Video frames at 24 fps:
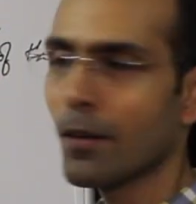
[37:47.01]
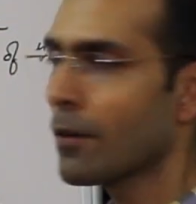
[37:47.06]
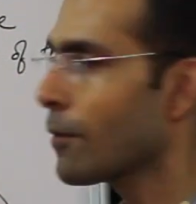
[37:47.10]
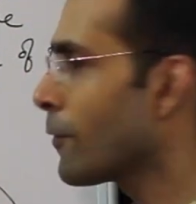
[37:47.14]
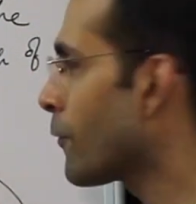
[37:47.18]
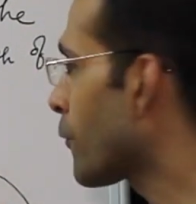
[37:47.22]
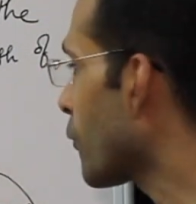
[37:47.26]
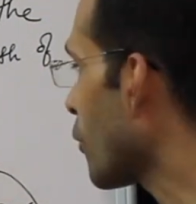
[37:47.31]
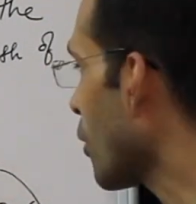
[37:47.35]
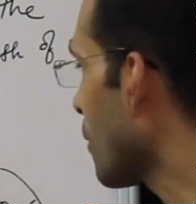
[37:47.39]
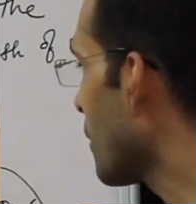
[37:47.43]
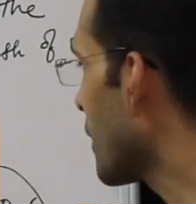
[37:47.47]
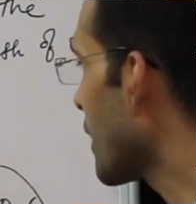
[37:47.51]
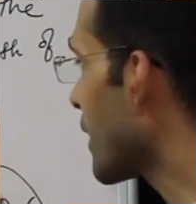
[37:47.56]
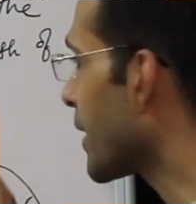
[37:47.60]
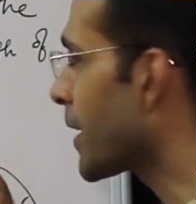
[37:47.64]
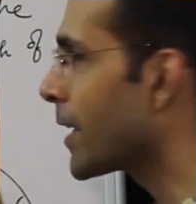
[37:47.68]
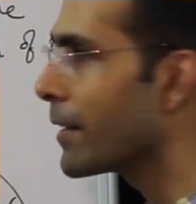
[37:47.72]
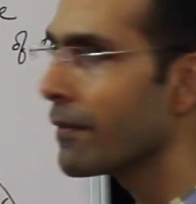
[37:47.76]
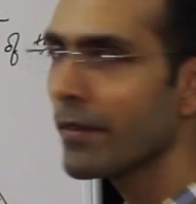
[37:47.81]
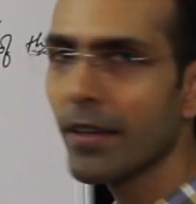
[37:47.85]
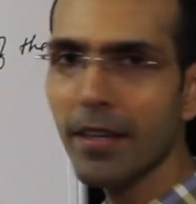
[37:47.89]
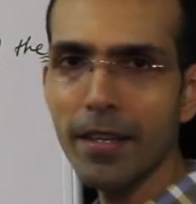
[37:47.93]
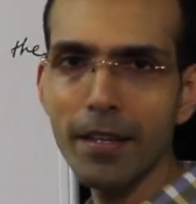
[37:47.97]
from a
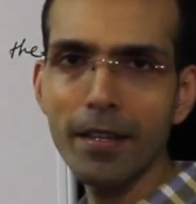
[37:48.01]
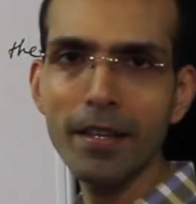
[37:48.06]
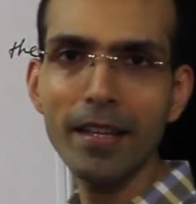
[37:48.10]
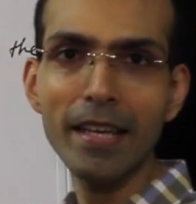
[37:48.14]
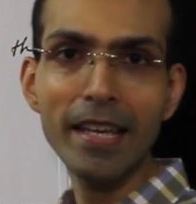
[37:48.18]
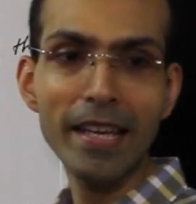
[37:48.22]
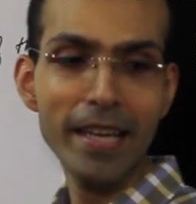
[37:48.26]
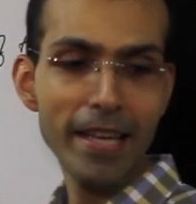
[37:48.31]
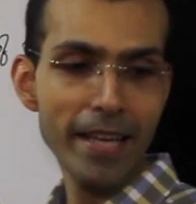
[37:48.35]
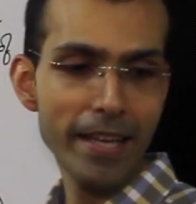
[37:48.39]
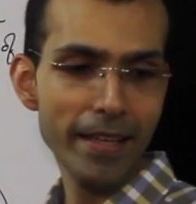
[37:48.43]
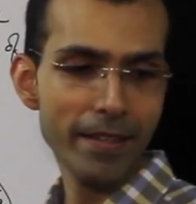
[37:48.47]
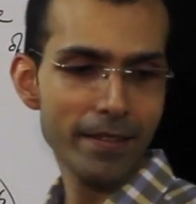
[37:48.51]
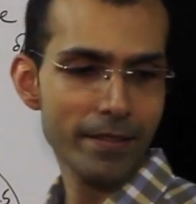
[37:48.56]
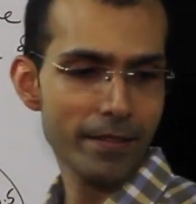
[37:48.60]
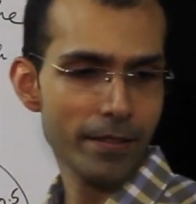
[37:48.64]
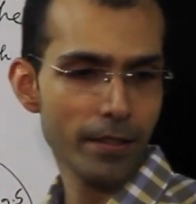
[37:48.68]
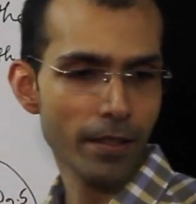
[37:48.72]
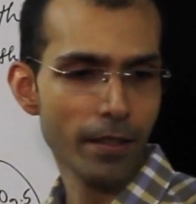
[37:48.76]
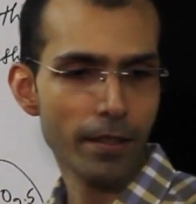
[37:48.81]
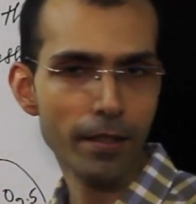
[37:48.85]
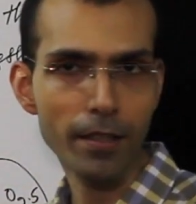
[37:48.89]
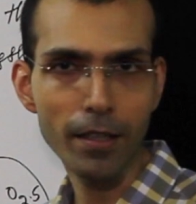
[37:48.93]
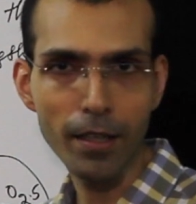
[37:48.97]
given
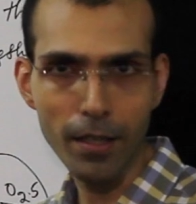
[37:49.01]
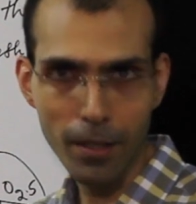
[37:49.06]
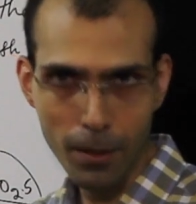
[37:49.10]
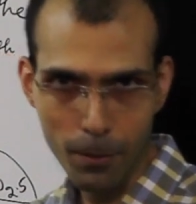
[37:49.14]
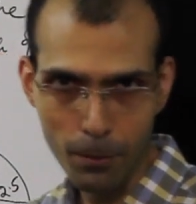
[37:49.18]
external